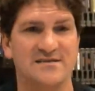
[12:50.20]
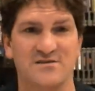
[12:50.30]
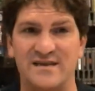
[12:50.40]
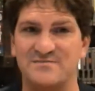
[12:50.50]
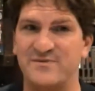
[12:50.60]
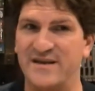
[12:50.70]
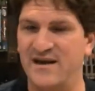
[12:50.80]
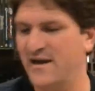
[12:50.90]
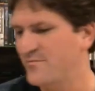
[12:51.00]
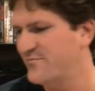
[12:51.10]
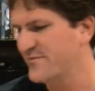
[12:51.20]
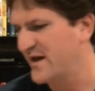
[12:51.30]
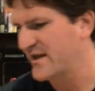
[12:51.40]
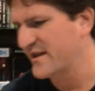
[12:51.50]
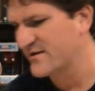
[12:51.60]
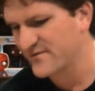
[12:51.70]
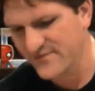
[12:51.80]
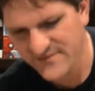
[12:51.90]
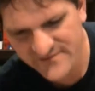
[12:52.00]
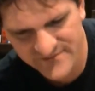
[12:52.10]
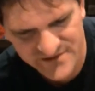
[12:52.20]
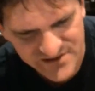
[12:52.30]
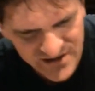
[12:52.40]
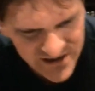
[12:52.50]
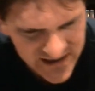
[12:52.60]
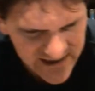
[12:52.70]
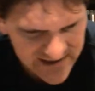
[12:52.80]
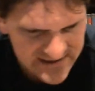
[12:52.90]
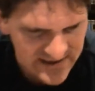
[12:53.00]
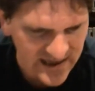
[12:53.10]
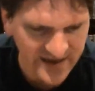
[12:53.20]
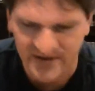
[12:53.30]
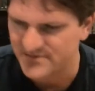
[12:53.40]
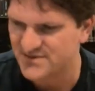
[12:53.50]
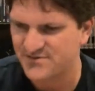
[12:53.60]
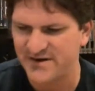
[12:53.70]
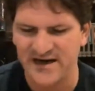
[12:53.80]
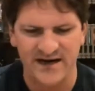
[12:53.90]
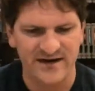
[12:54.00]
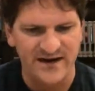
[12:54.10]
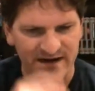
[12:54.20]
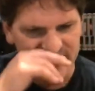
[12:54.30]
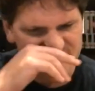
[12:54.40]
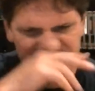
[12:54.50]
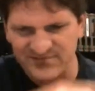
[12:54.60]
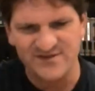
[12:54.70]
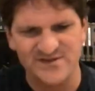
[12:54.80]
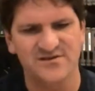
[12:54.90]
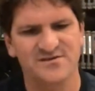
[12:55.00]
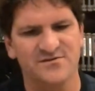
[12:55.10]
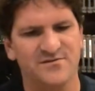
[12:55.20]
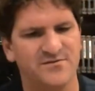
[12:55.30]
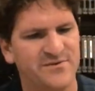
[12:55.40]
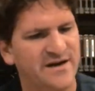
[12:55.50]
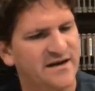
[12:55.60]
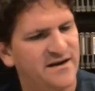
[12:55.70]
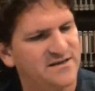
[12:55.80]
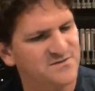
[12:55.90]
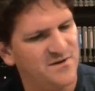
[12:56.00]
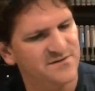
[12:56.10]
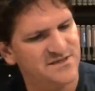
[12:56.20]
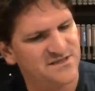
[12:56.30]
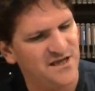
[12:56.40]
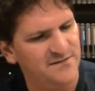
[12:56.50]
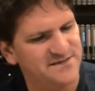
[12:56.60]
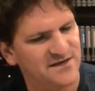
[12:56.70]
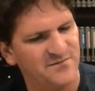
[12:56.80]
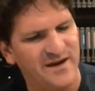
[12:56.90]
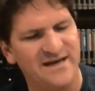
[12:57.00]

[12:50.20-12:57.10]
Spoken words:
So that's pretty hype, I think, for sure. That was $3.99, and this one was also $3.99 as well, which is Top Secret